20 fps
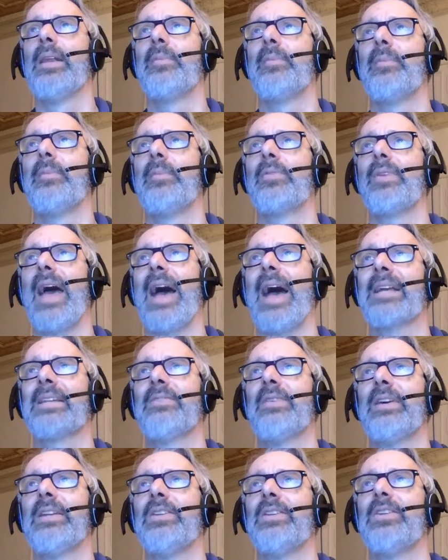number of
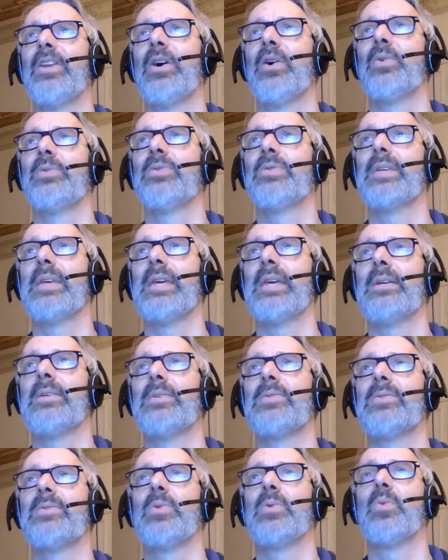activated nodes
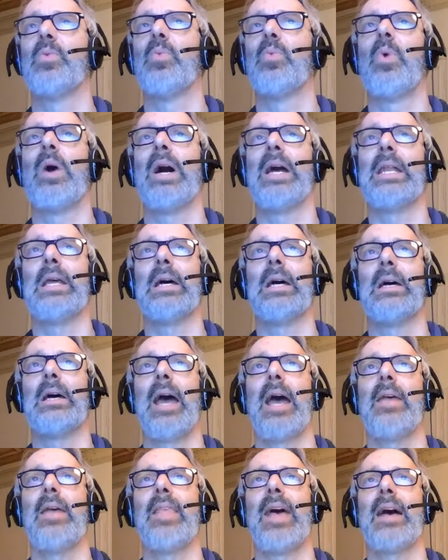is 1,
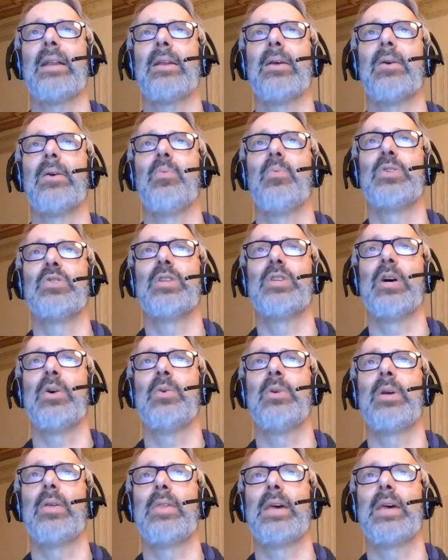and which node?